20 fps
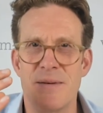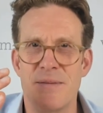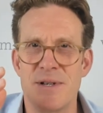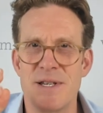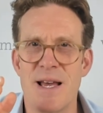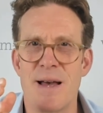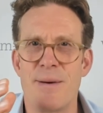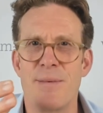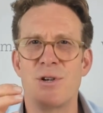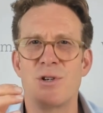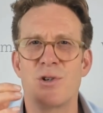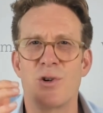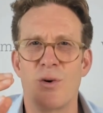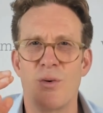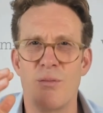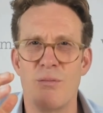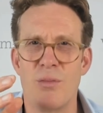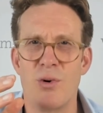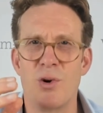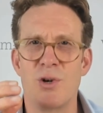damaged
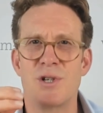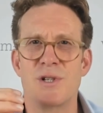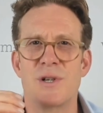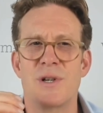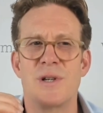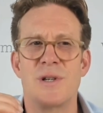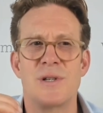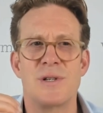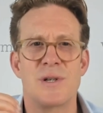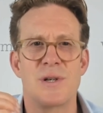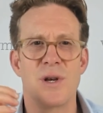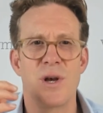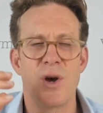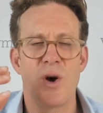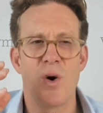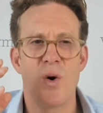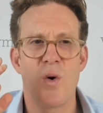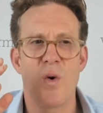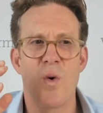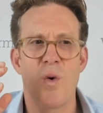or moistened
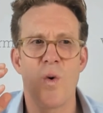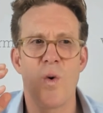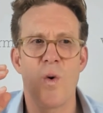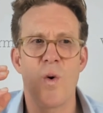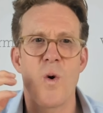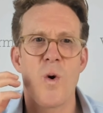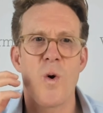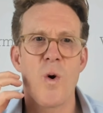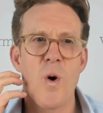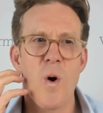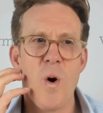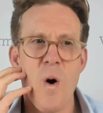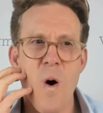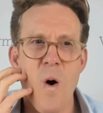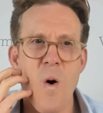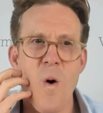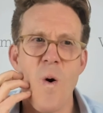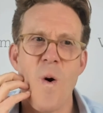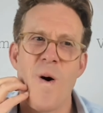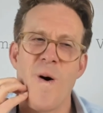or
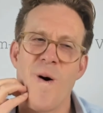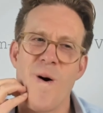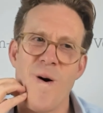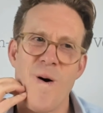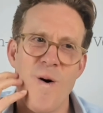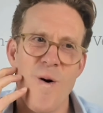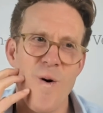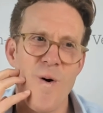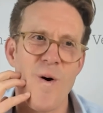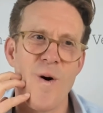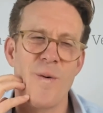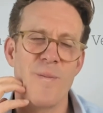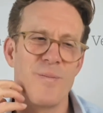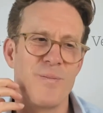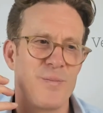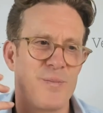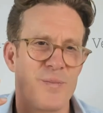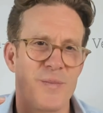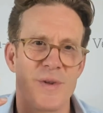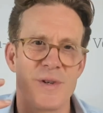
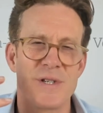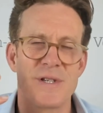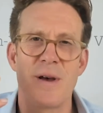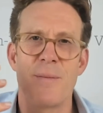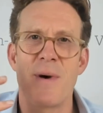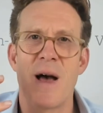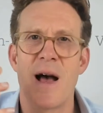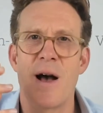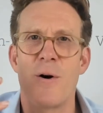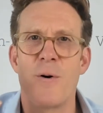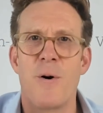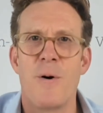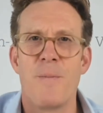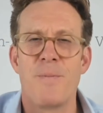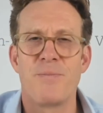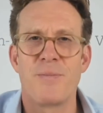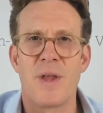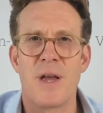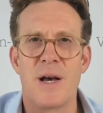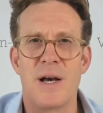somehow
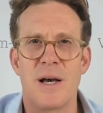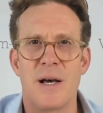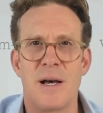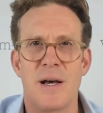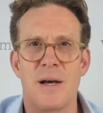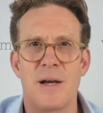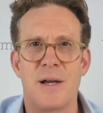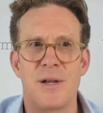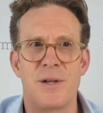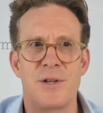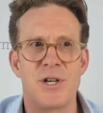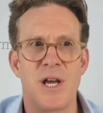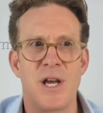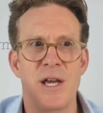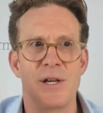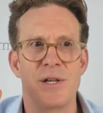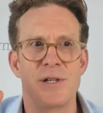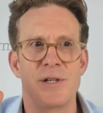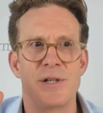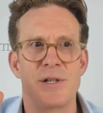
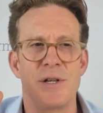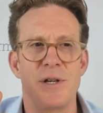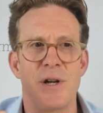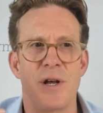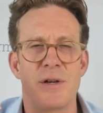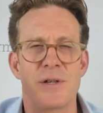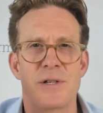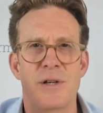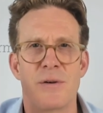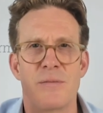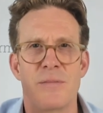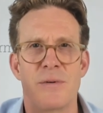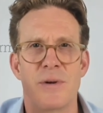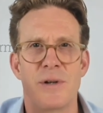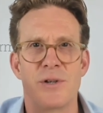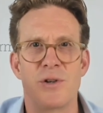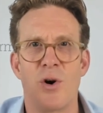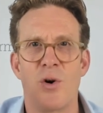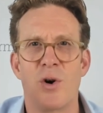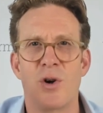changed. You know, so
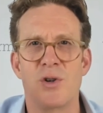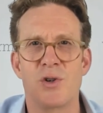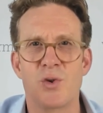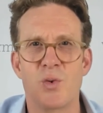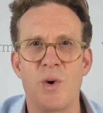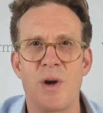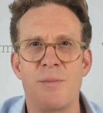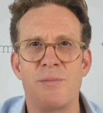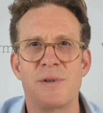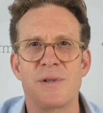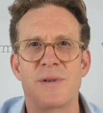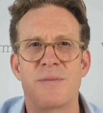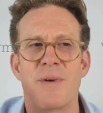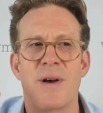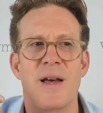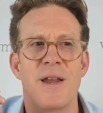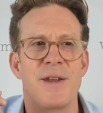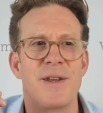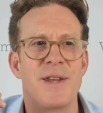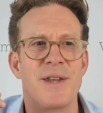a dog who swims
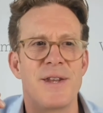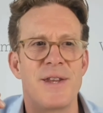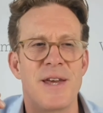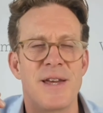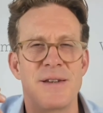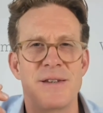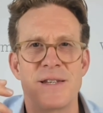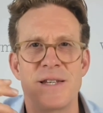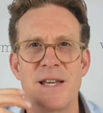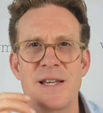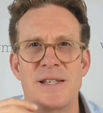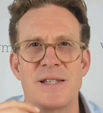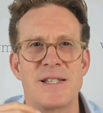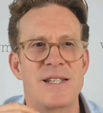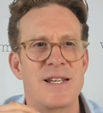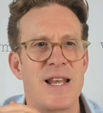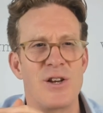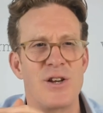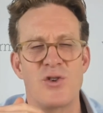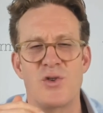and they
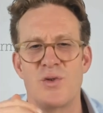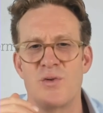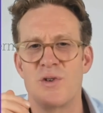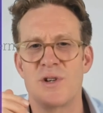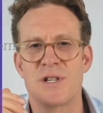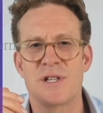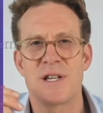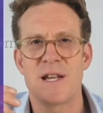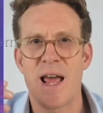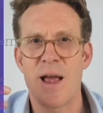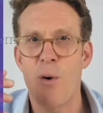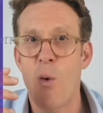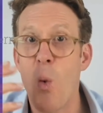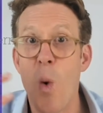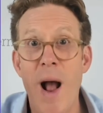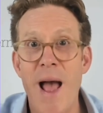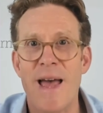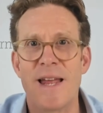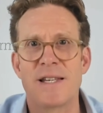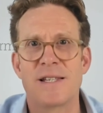stay
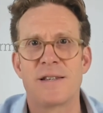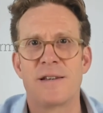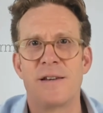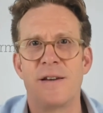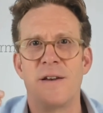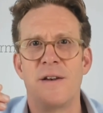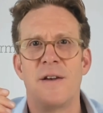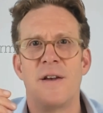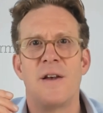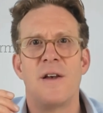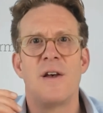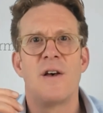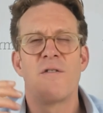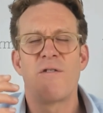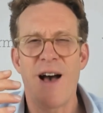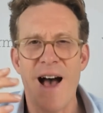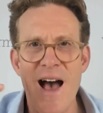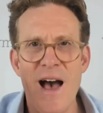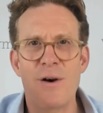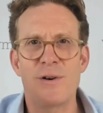wet
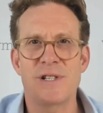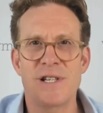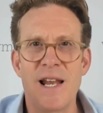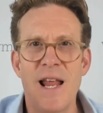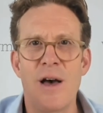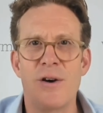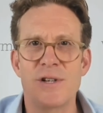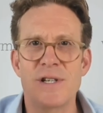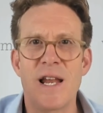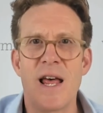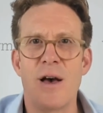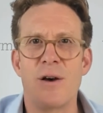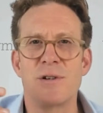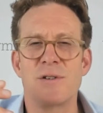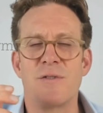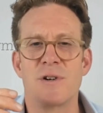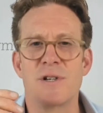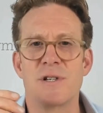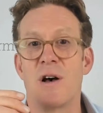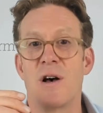for hours and hours and
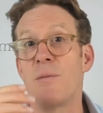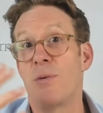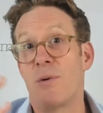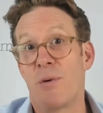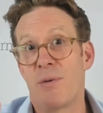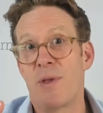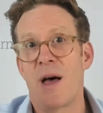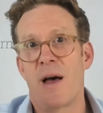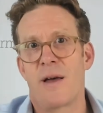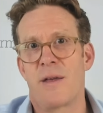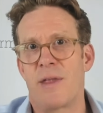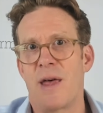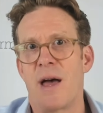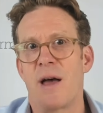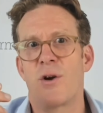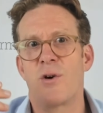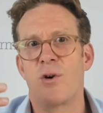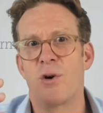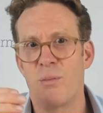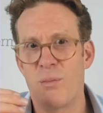hours, for example,
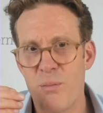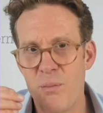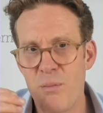that could